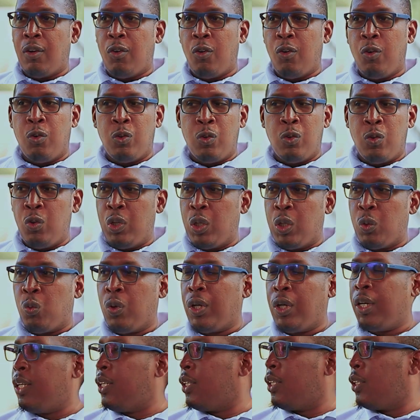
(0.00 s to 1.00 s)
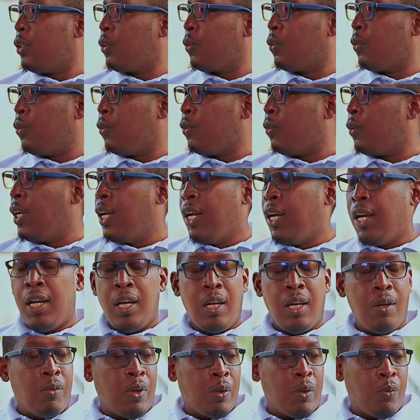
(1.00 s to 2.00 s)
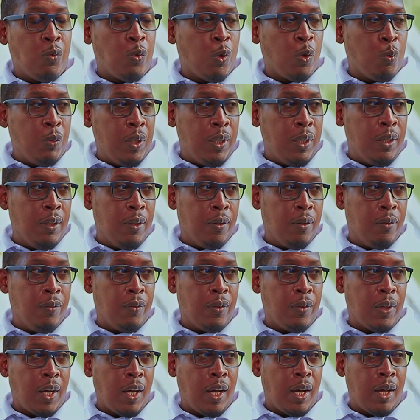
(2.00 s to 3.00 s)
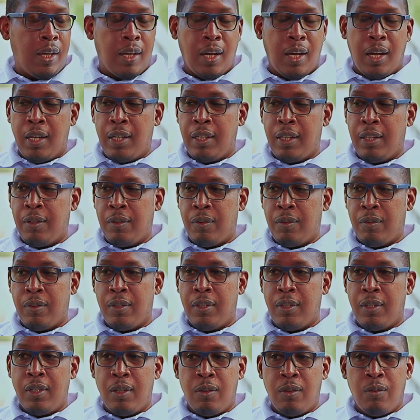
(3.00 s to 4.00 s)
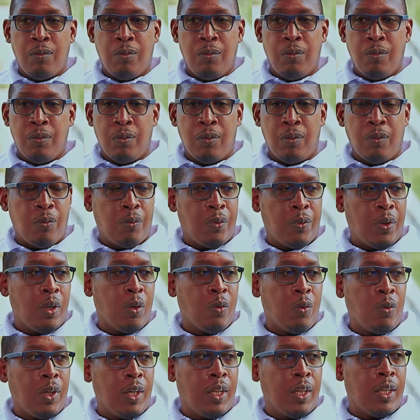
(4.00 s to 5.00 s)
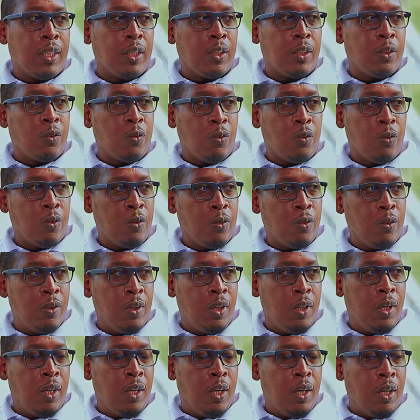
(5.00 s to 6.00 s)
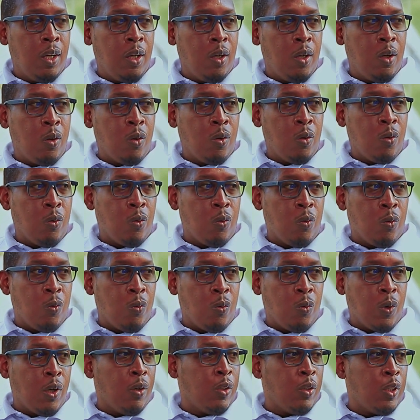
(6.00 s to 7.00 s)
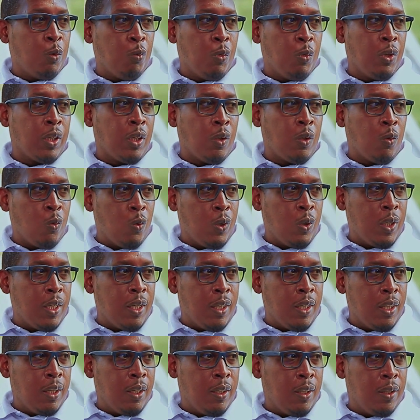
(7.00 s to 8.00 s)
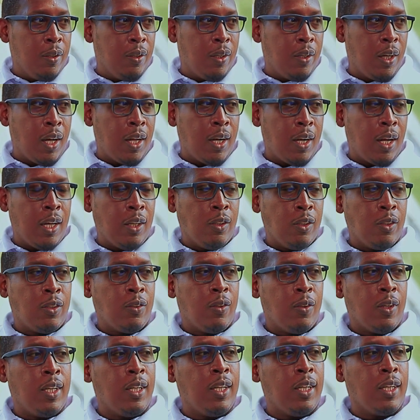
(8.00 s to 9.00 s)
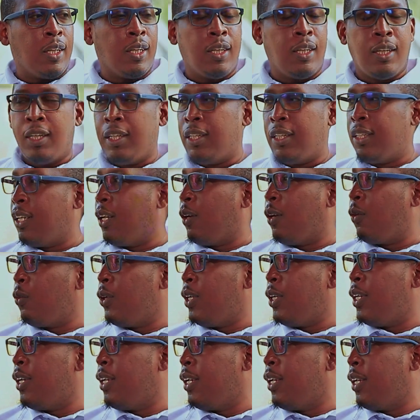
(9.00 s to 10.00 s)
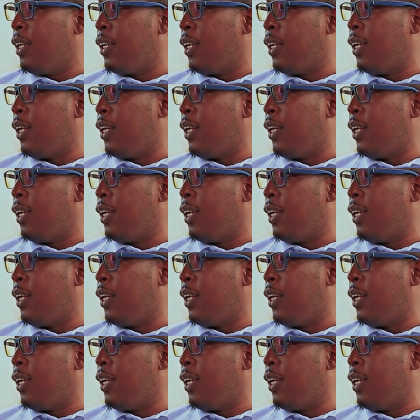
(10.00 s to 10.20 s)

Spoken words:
or doing well in school. Even for me, I did very well in school while smoking weed. And I used to think it's the weed